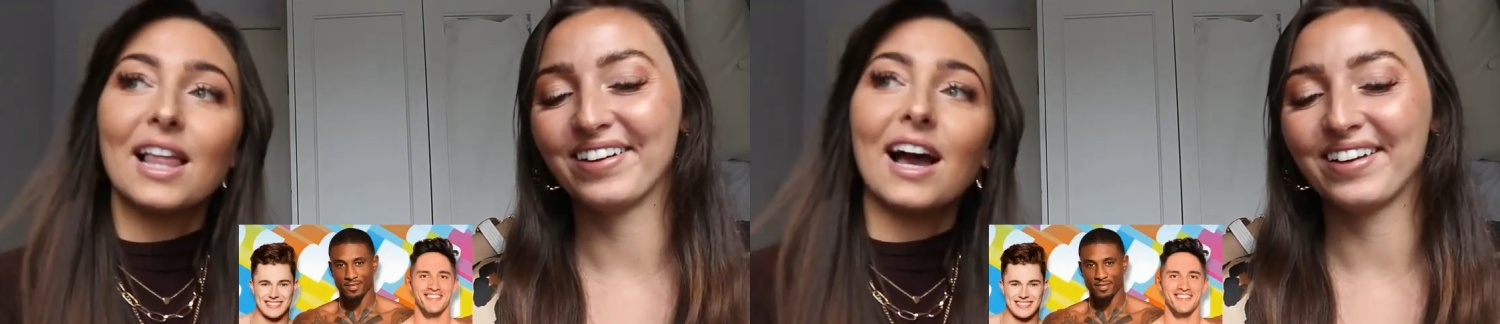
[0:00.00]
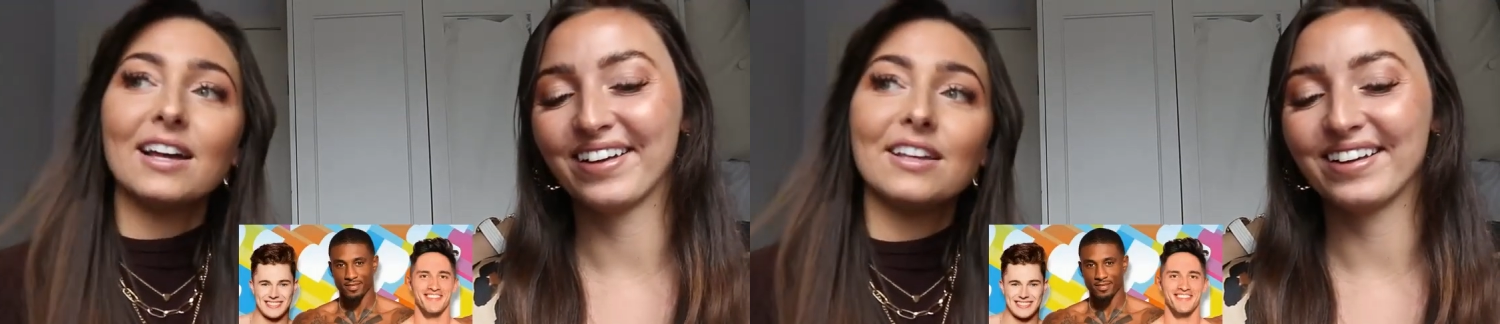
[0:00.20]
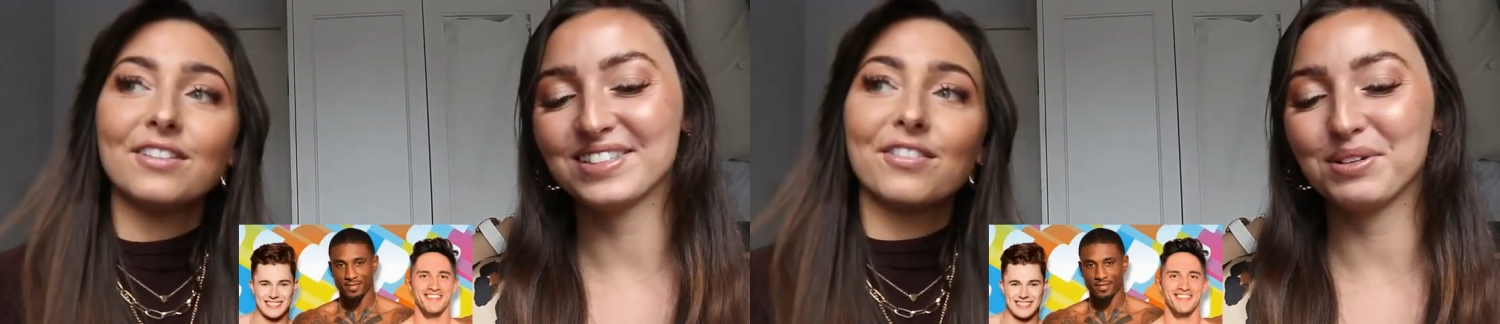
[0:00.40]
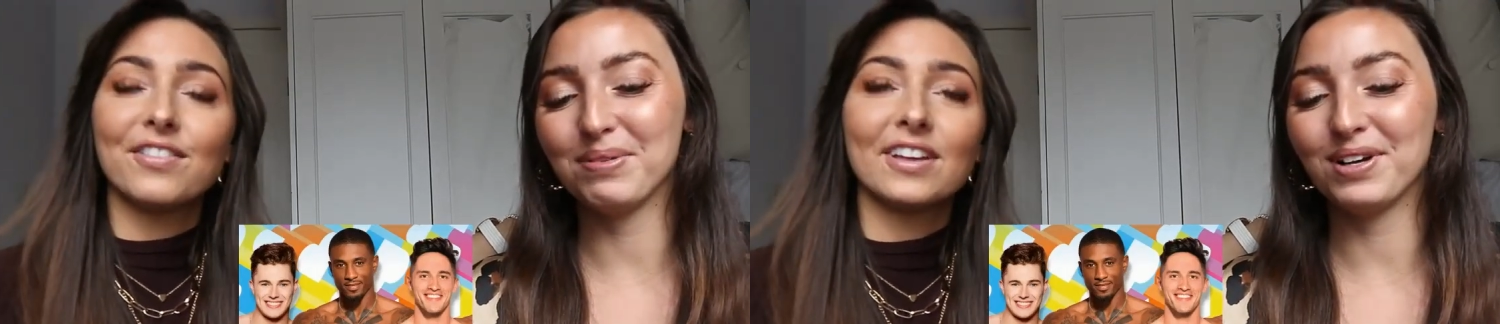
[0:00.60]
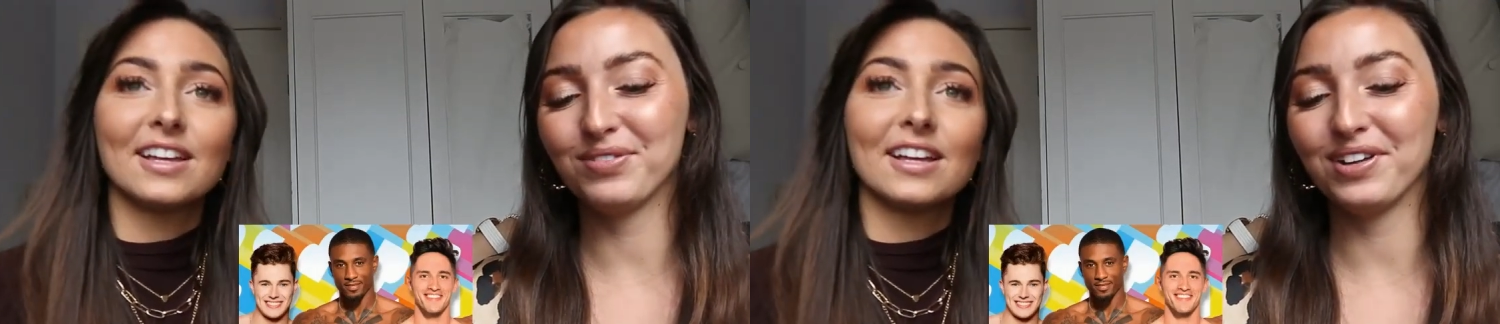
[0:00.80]
Speaker 1: life. So we
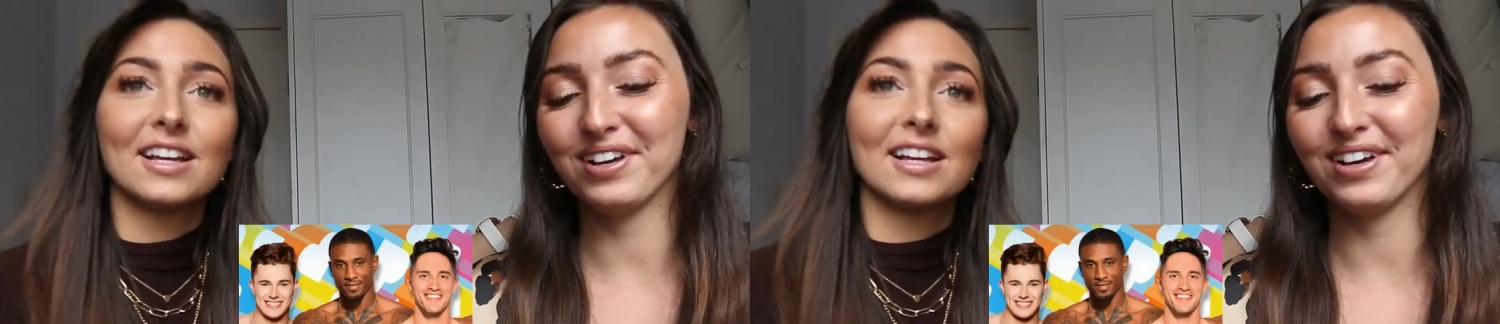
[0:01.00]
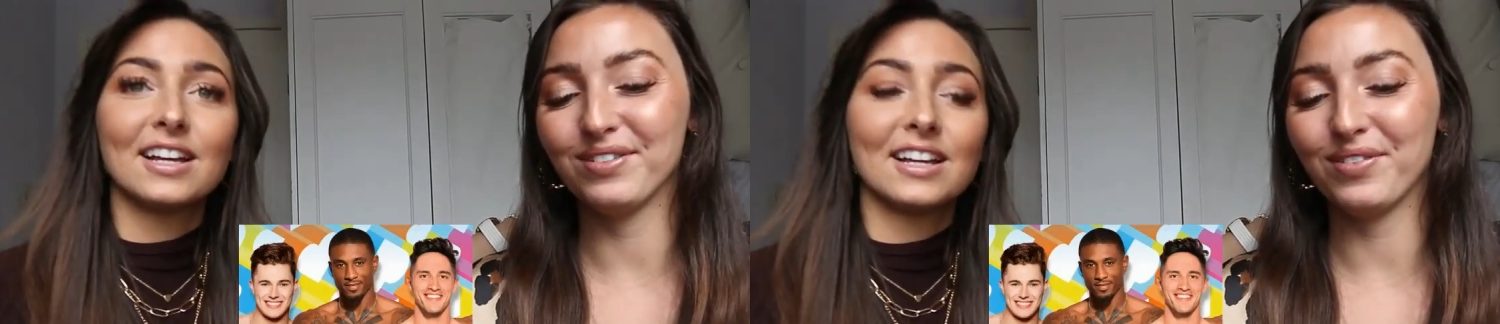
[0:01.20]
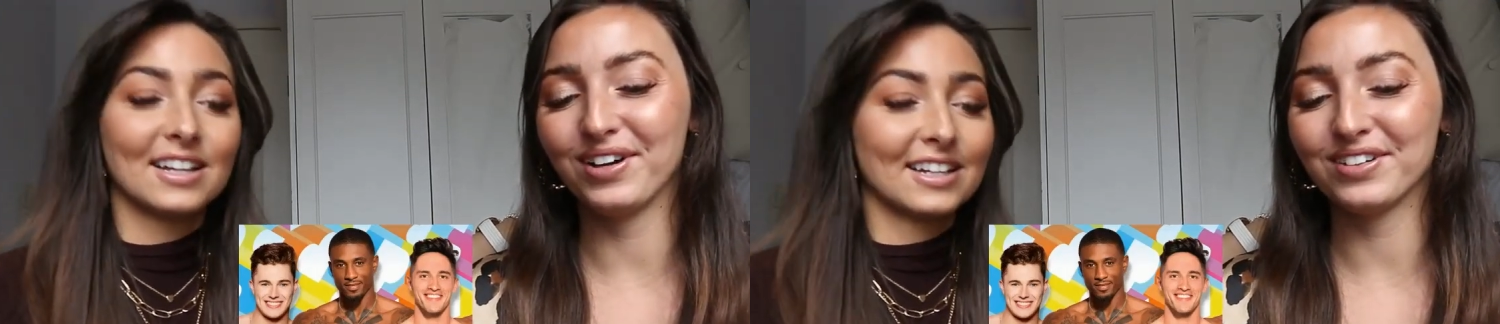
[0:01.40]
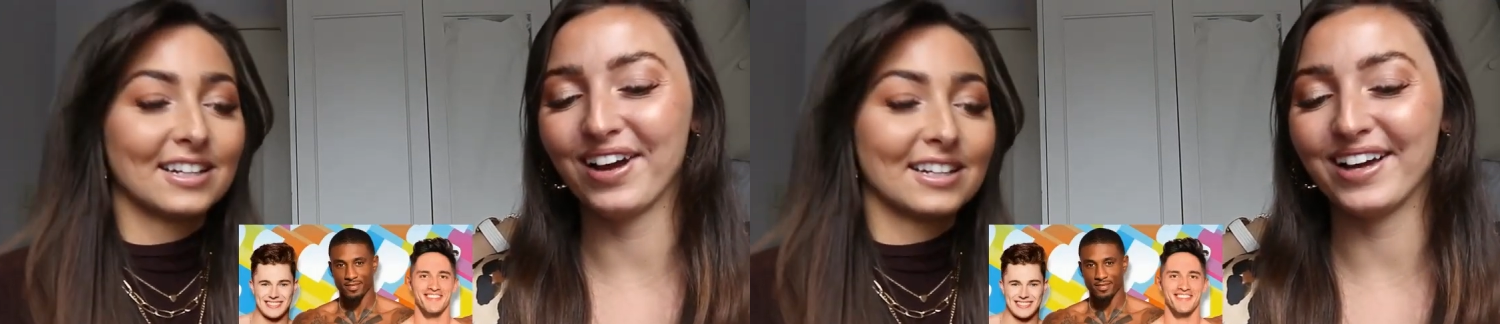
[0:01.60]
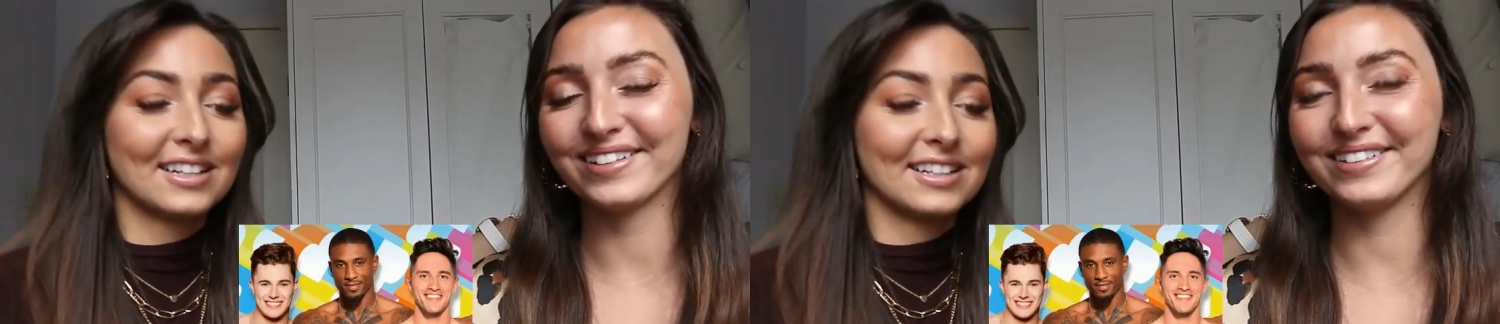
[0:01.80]
both want to avoid
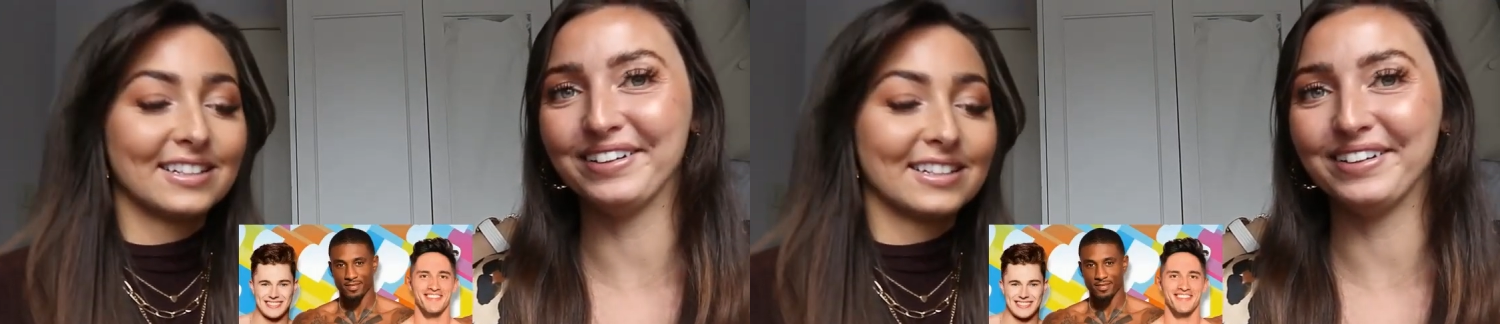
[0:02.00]
Greg.